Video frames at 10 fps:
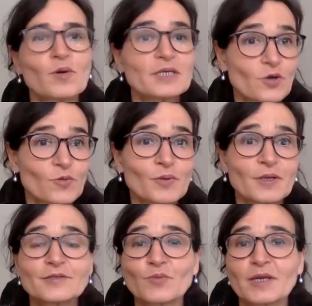it's always
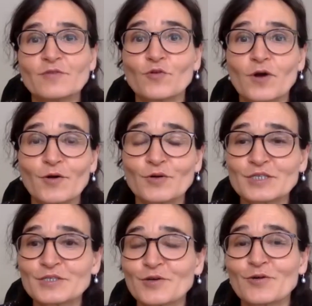open
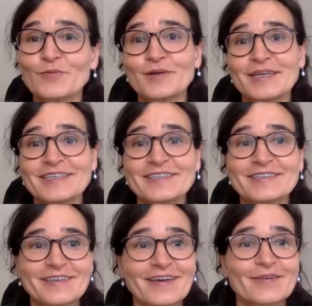24 hours. So
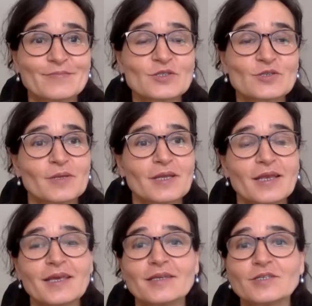please
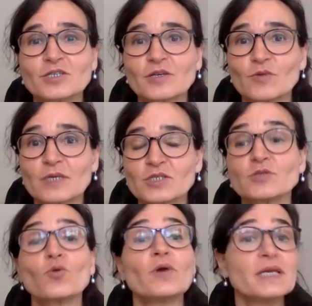submit any additional
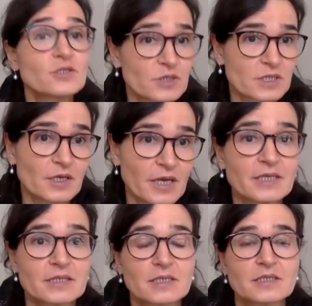questions or
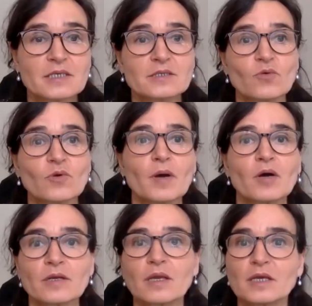interesting cases. It's
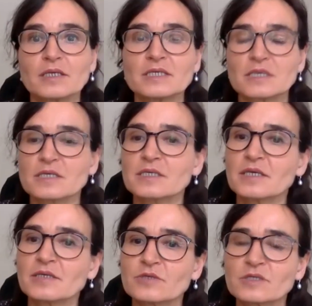all about
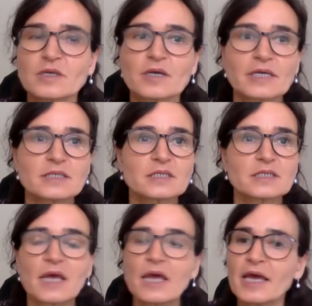discussing interesting
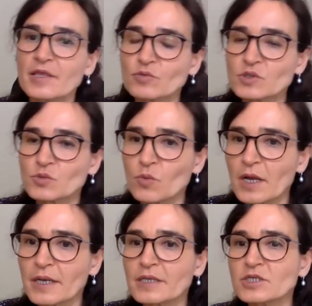cases. And there
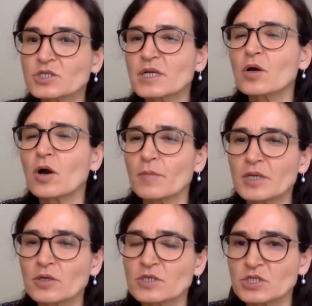was one additional
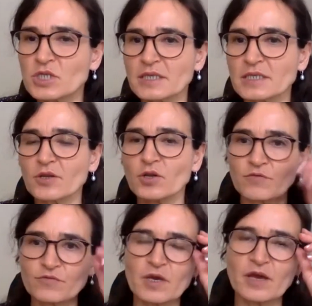comment on the chat.
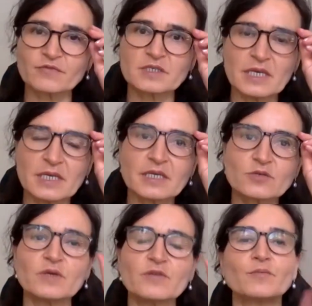I don't know if you have
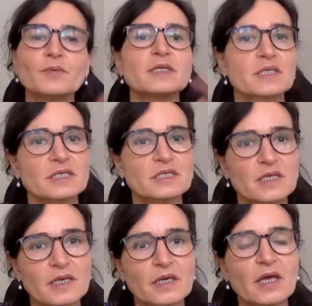seen it. We've been
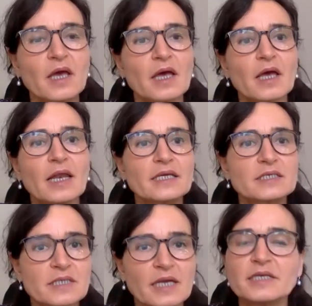discussing
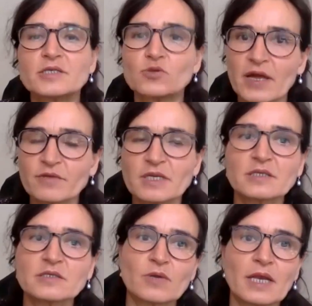like studies or
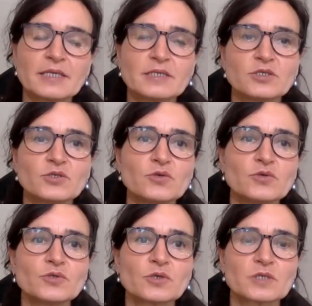evidence
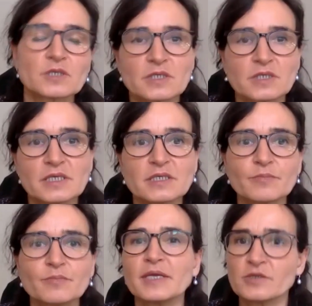related to
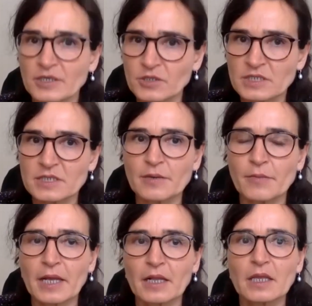toxicities in pediatric
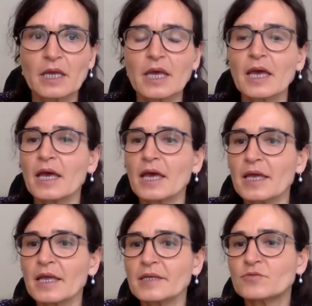CML.
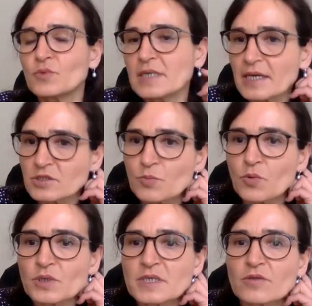And we'd
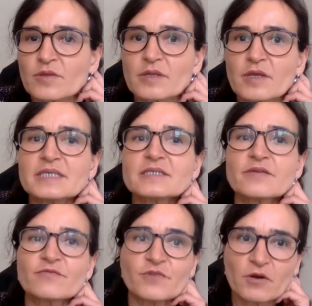like to point out that
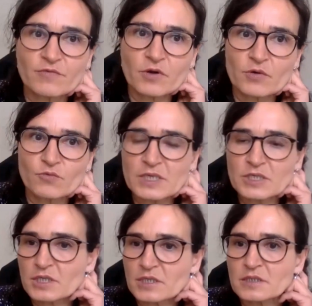there is a very,
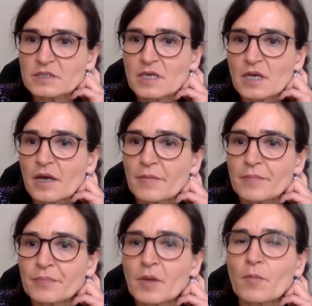very recent
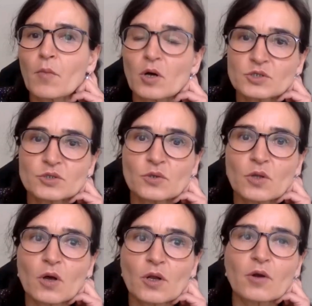
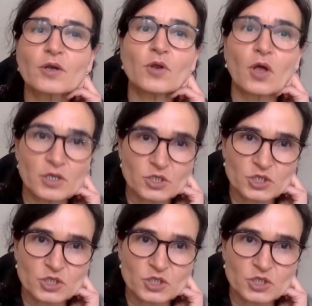module on our